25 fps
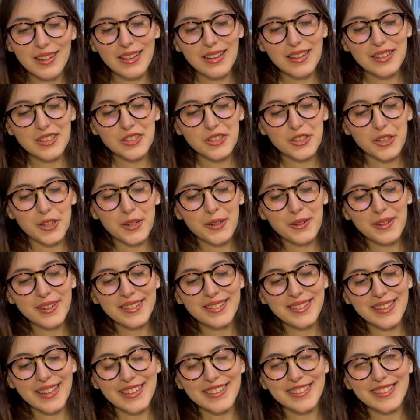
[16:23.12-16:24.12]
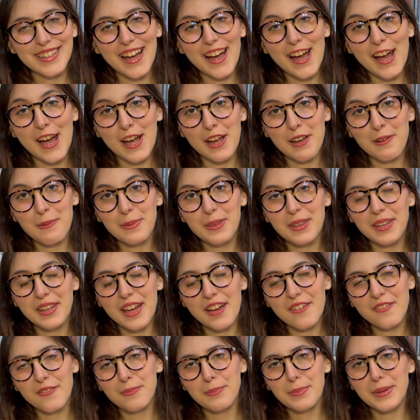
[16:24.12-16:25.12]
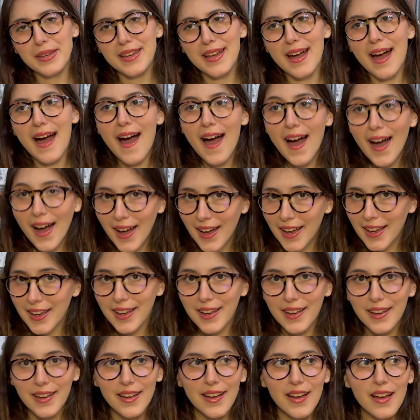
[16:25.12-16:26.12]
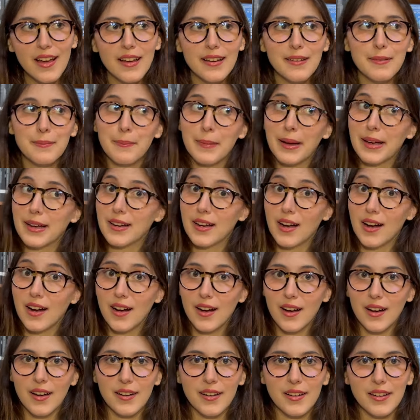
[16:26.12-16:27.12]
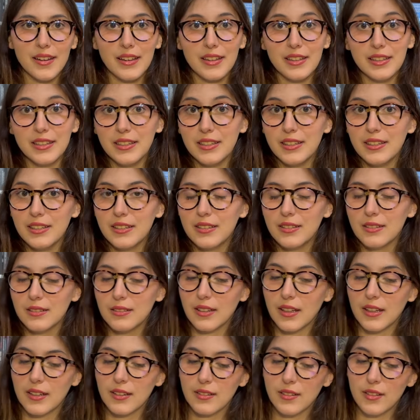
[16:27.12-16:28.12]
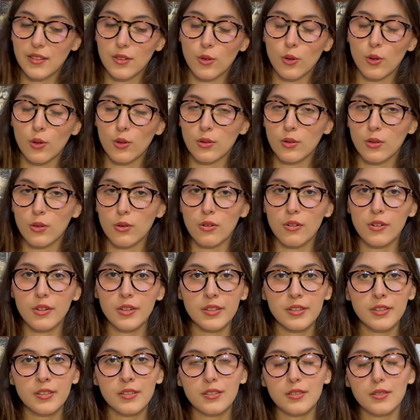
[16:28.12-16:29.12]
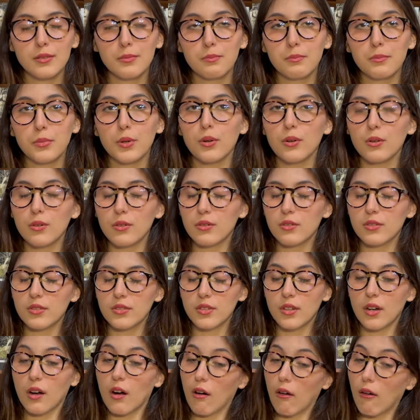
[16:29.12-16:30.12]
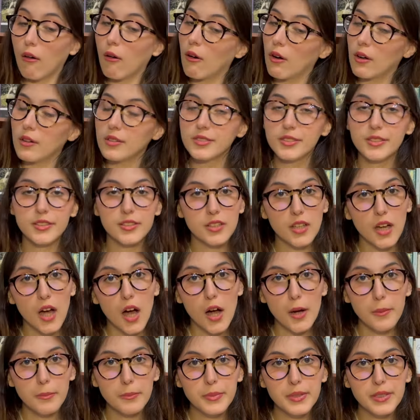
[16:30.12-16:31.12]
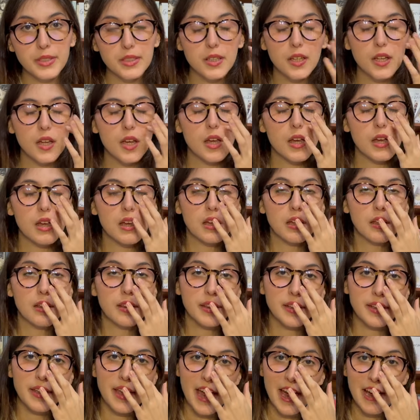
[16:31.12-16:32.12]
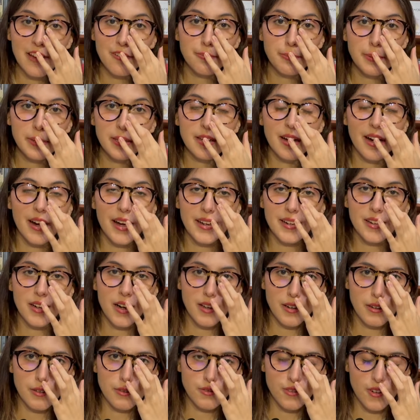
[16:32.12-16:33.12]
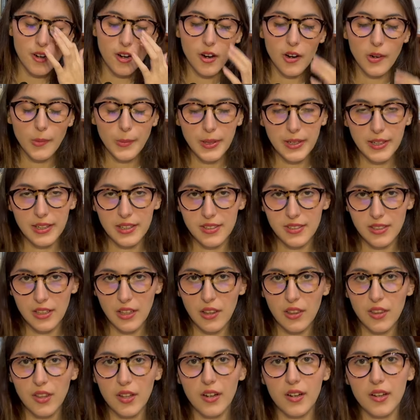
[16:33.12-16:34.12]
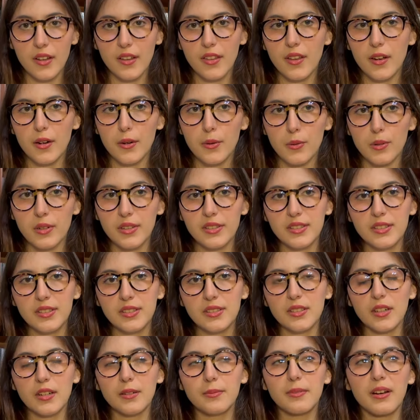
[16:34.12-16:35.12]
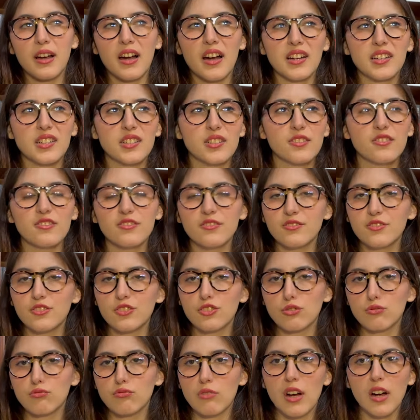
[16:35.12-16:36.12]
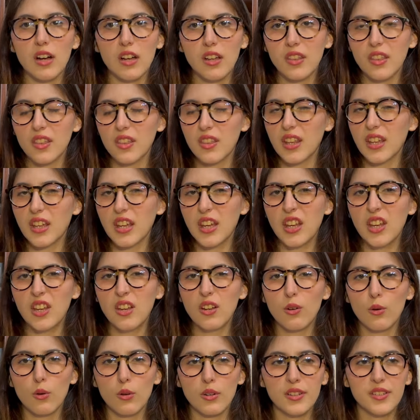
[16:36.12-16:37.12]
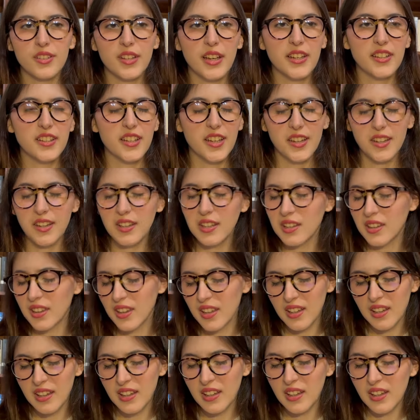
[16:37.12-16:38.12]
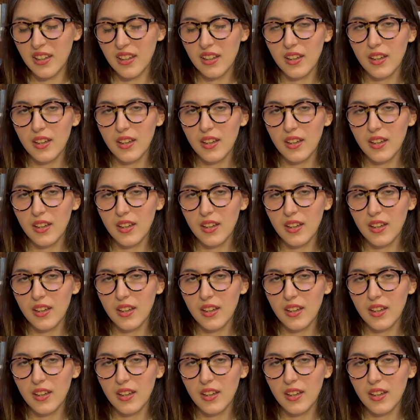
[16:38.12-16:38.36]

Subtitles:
during that time, the FBI, my God, the Corcorans pulled all the stops. The FBI got involved because they thought there was some kind of drug thingy or satanic thingy